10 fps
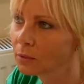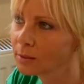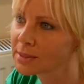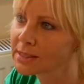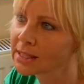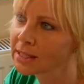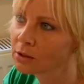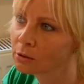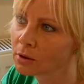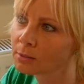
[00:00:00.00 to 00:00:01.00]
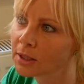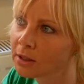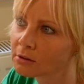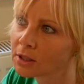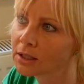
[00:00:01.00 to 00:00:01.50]
I'm saying or what I'm
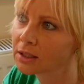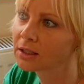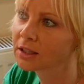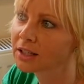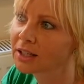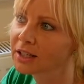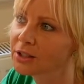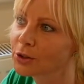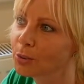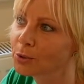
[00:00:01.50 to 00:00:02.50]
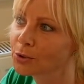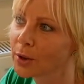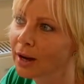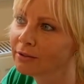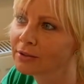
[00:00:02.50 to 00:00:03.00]
hearing, it's almost you
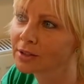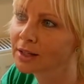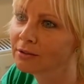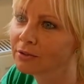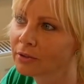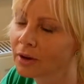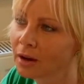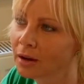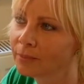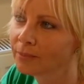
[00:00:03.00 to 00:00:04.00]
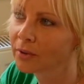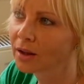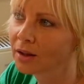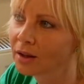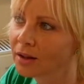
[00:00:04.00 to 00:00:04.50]
have to give,
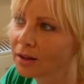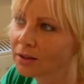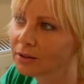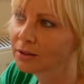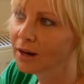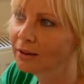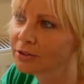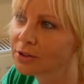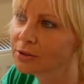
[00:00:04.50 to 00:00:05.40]
you have